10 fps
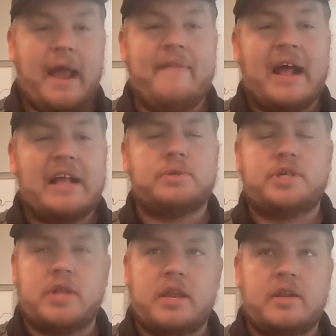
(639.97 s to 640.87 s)
And that's what
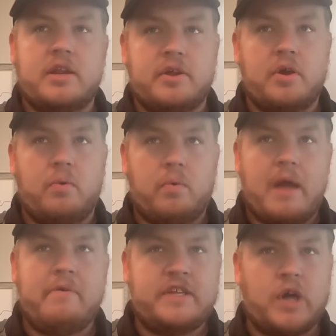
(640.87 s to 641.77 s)
you needed to do,
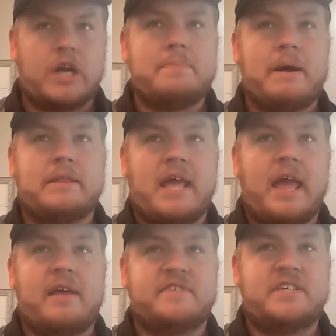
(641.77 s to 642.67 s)
right? We've talked about the
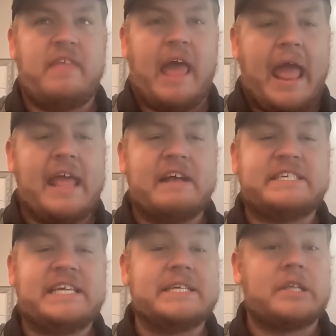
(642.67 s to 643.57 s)
AFC. The
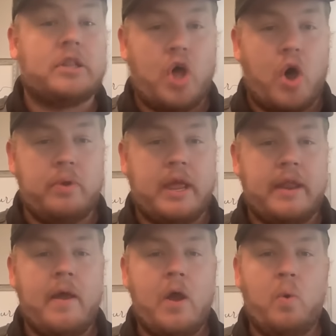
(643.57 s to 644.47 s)
AFC is
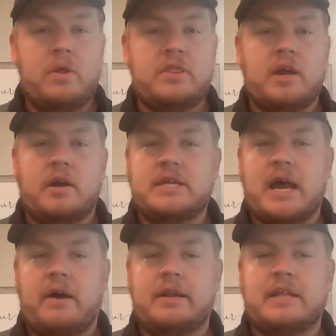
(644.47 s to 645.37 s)
loaded with young
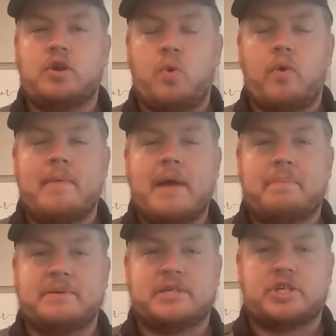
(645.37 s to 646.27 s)
talent at the
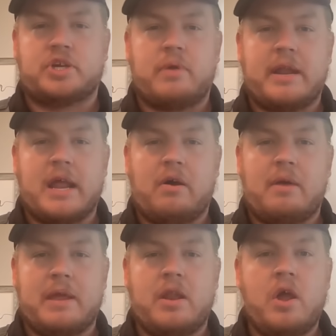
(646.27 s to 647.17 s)
quarterback position right now. I
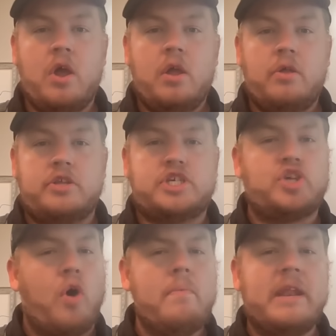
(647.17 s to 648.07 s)
mean,
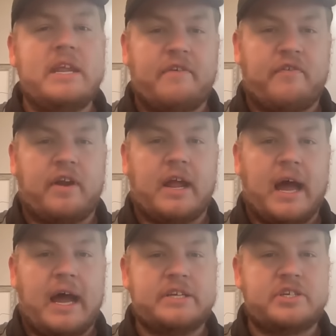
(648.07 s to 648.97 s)
so many different
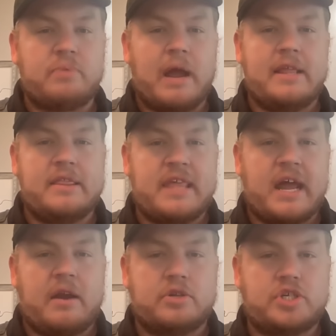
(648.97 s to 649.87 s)
guys, right,
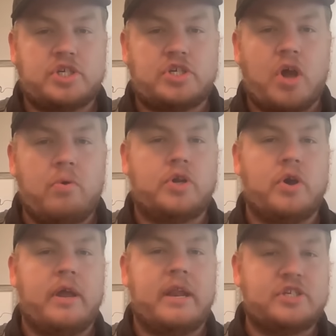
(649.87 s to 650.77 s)
that are so
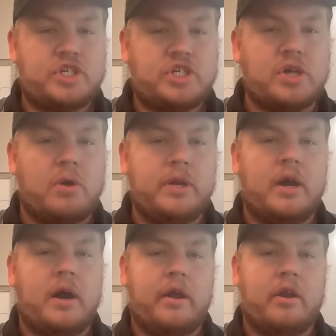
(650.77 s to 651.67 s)
good and so
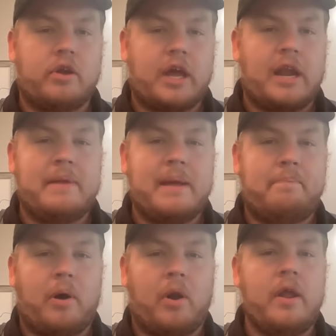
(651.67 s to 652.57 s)
young and are going to be a
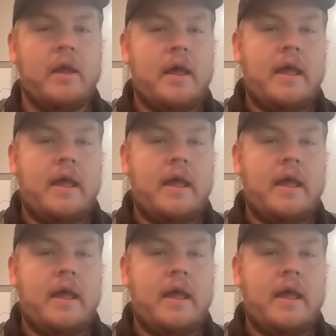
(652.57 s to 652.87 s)
part.